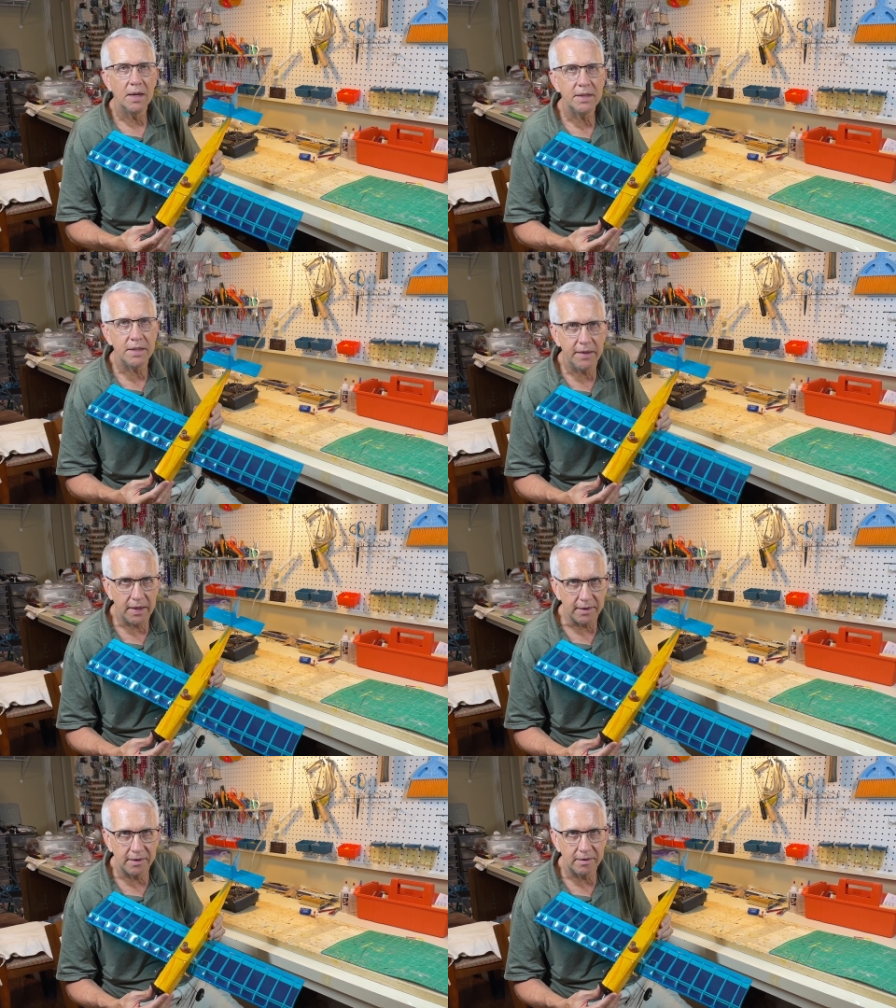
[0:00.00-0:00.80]
to
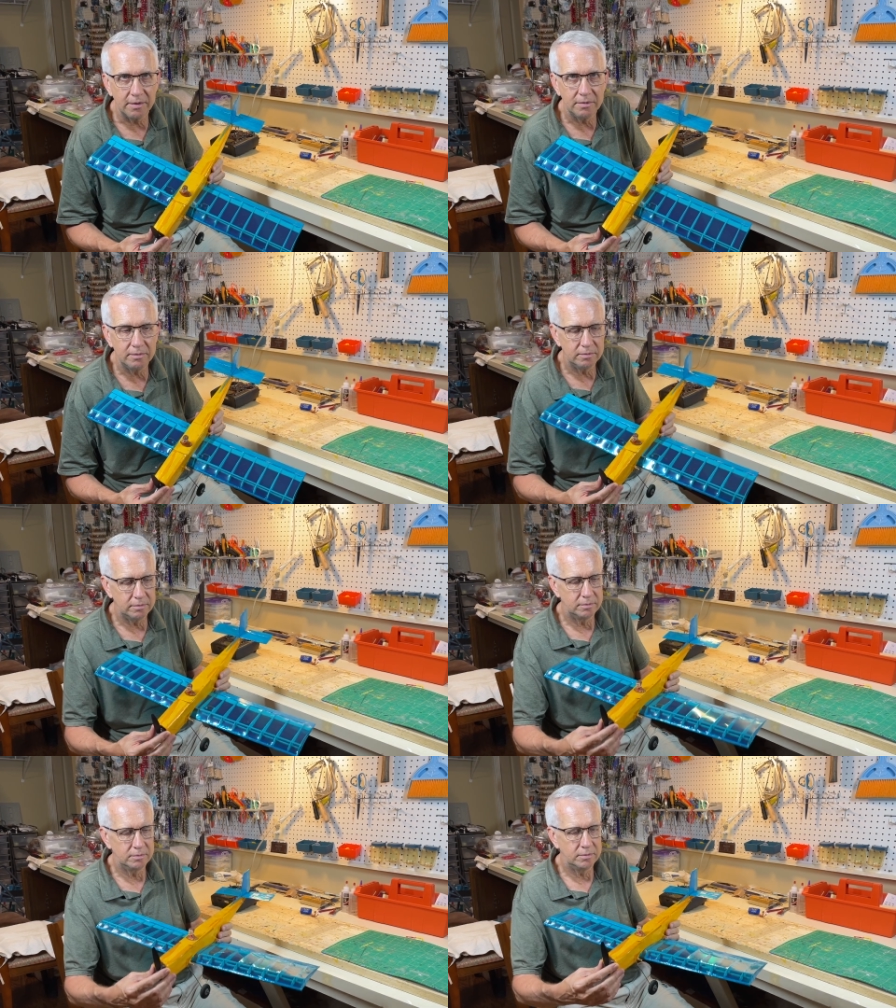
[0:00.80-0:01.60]
this.
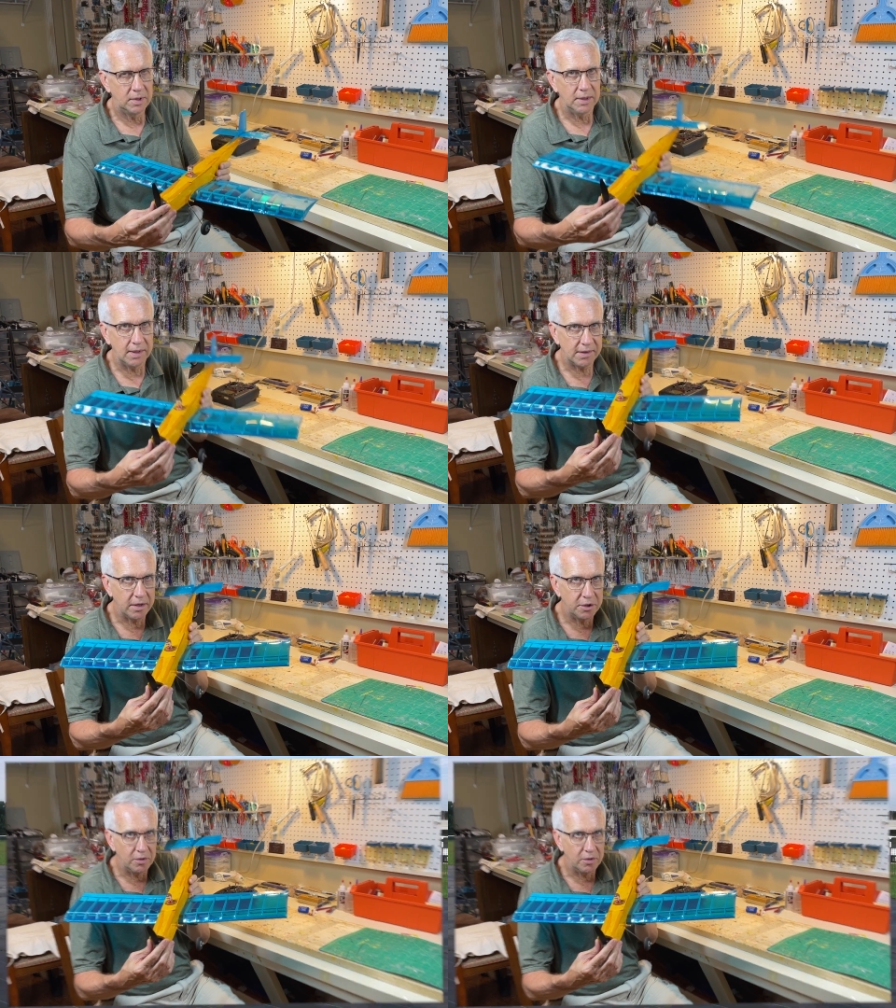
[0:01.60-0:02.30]
Let's get to